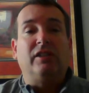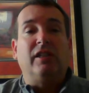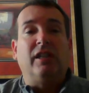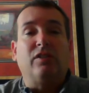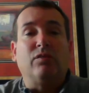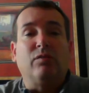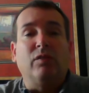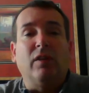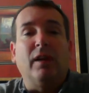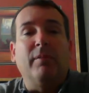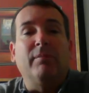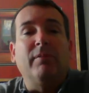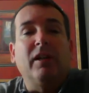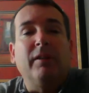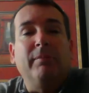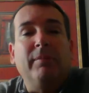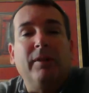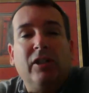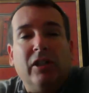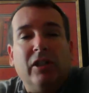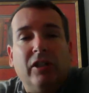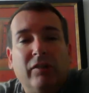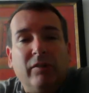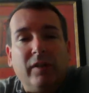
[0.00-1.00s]
That's what I'm going to
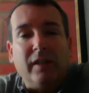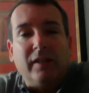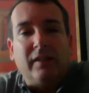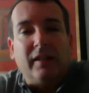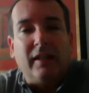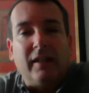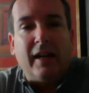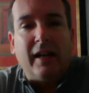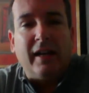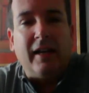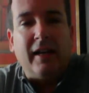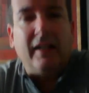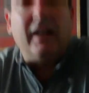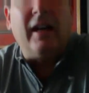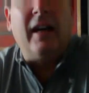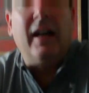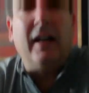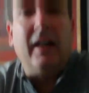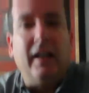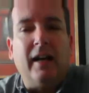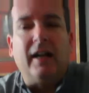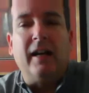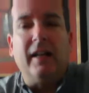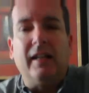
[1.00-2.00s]
be doing today.
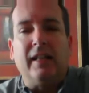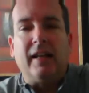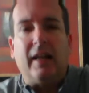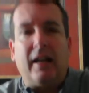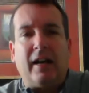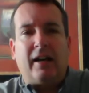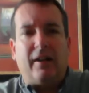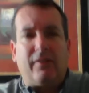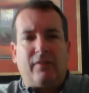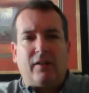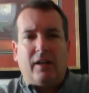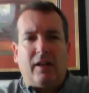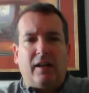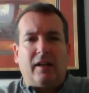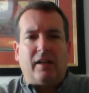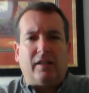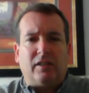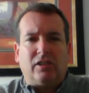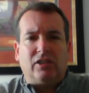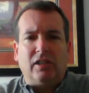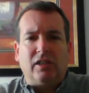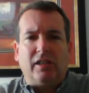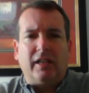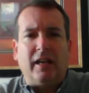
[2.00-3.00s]
I
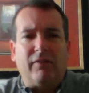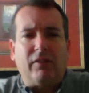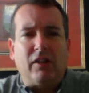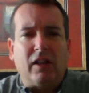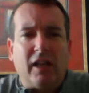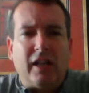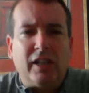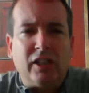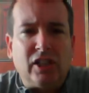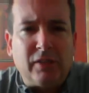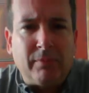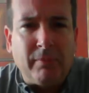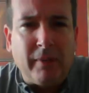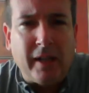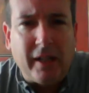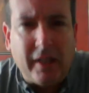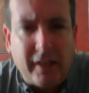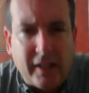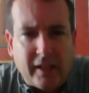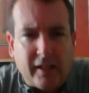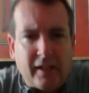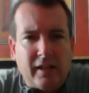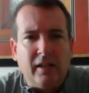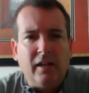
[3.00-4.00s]
actually have a lunch
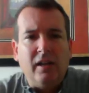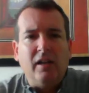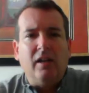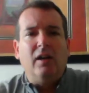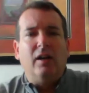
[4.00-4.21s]
meeting.